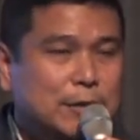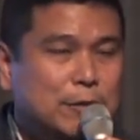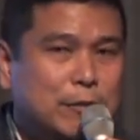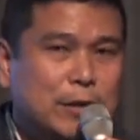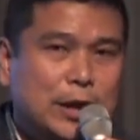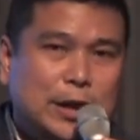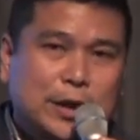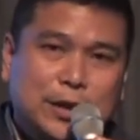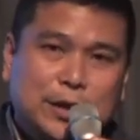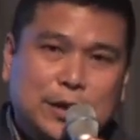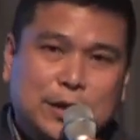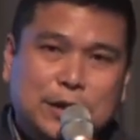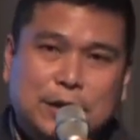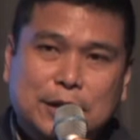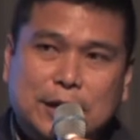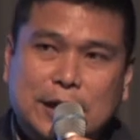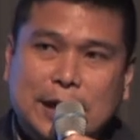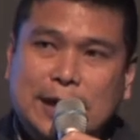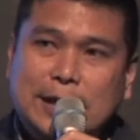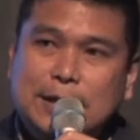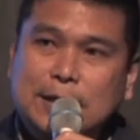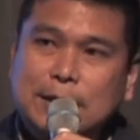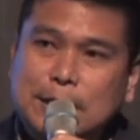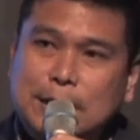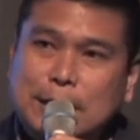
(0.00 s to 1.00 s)
whether
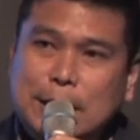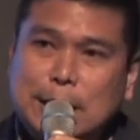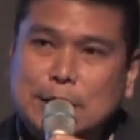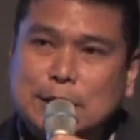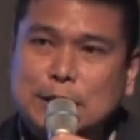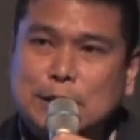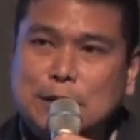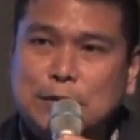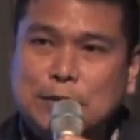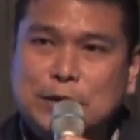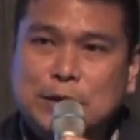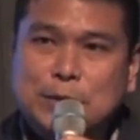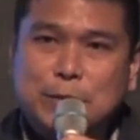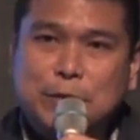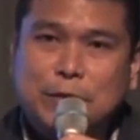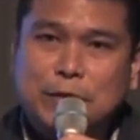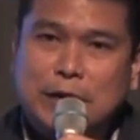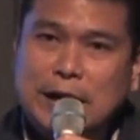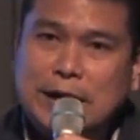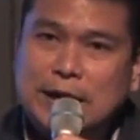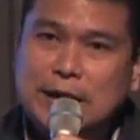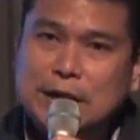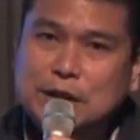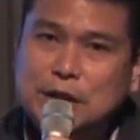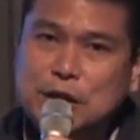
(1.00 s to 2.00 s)
the internet service
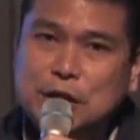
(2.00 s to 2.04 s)
provider